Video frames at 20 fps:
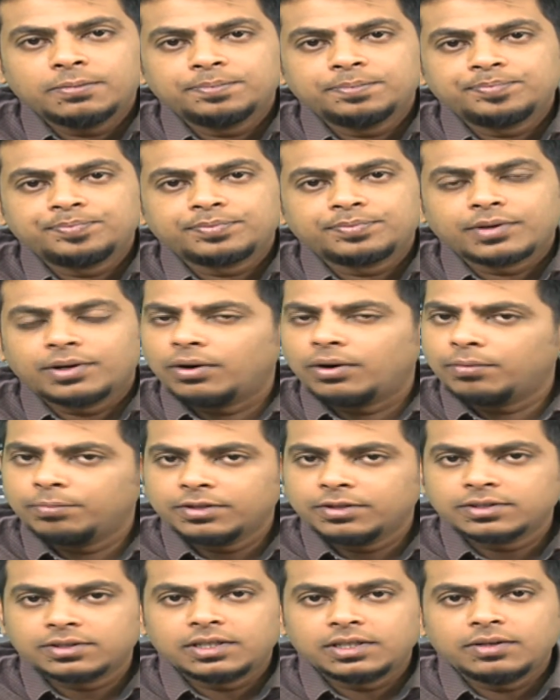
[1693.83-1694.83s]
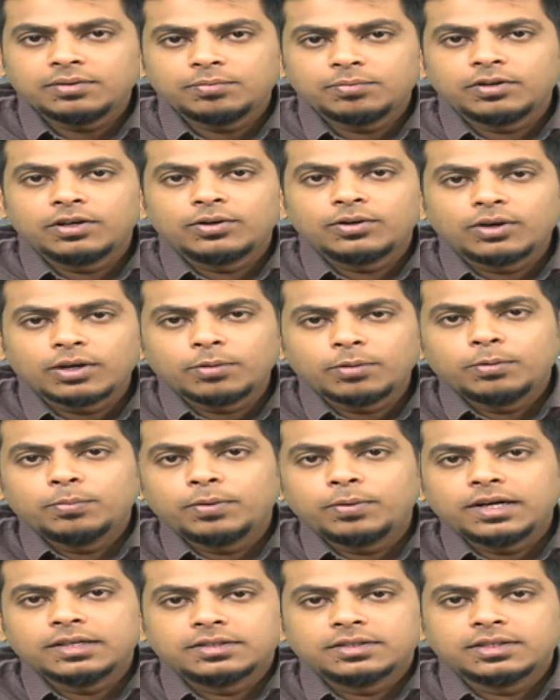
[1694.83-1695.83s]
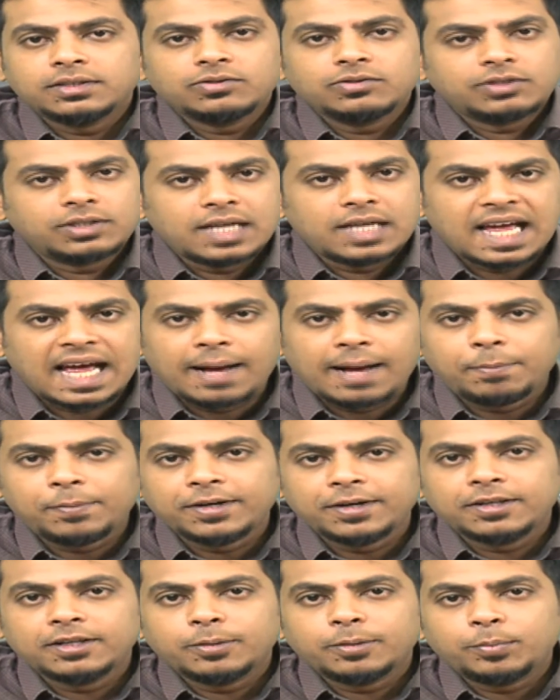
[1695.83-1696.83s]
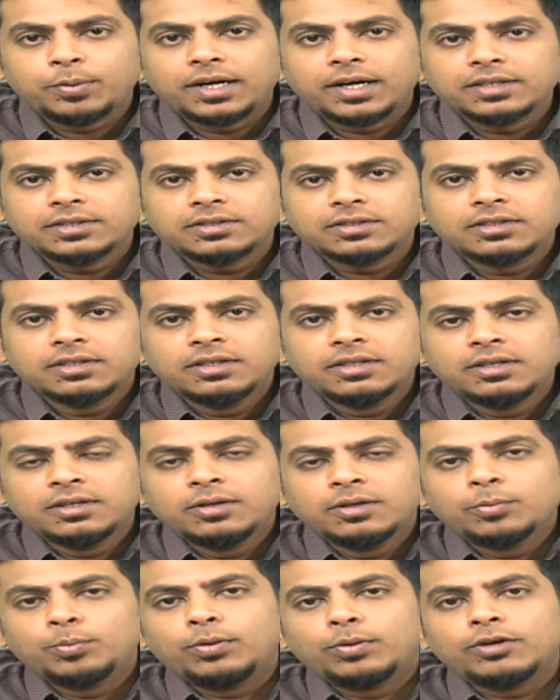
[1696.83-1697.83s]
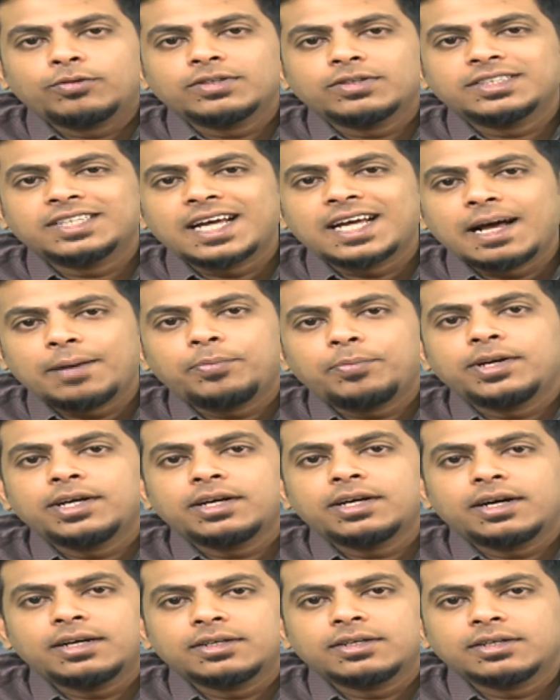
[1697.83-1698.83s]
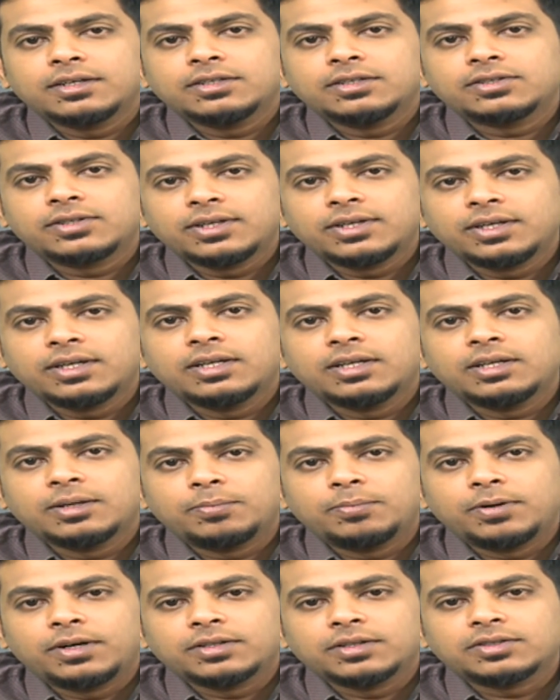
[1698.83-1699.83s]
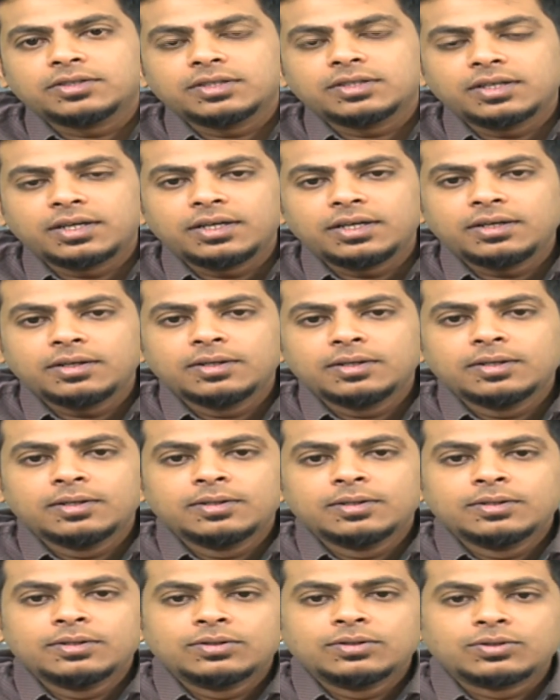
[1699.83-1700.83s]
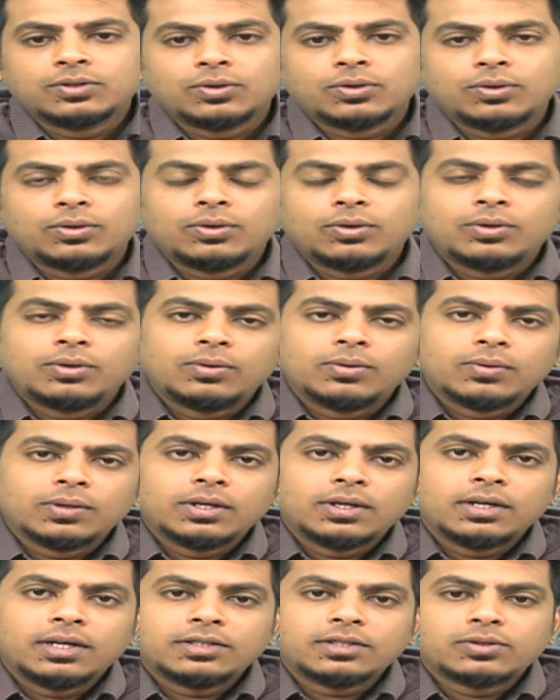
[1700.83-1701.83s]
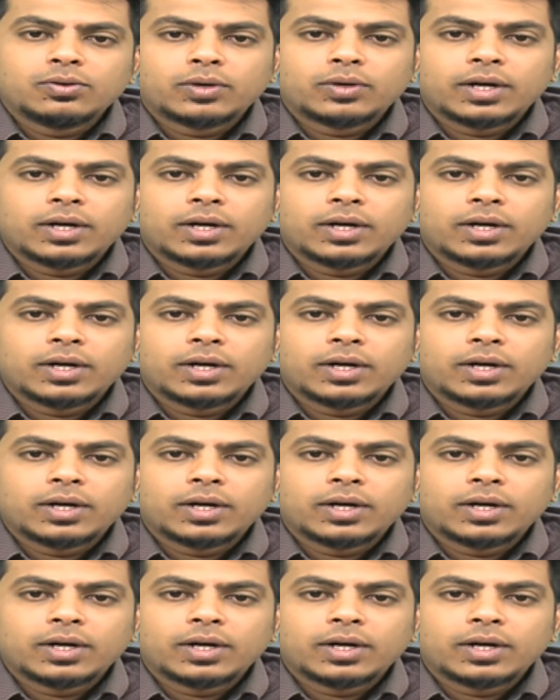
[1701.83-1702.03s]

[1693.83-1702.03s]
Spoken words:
obviously we are talking about past tense, happened in the past. What was happening continuously in the past, right? So, let us look at the